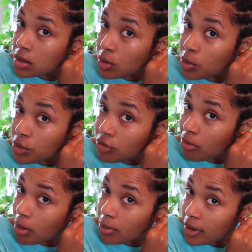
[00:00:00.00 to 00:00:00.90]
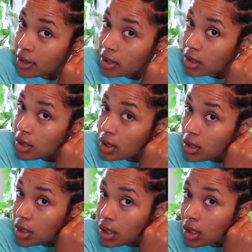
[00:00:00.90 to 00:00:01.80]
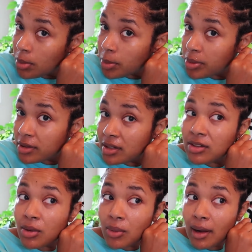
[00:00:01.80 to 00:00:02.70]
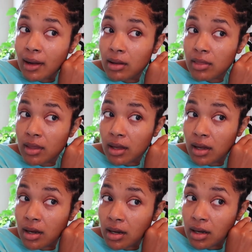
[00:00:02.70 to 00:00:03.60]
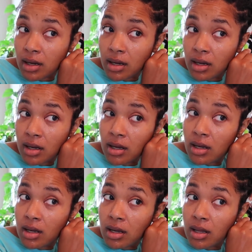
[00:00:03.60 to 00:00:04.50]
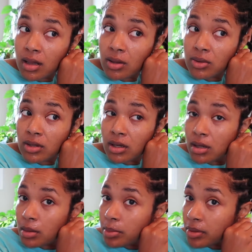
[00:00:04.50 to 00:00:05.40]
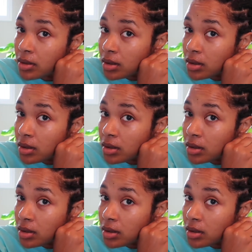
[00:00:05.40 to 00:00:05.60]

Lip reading: the root of my braid. I'm gonna put this around there, close it up,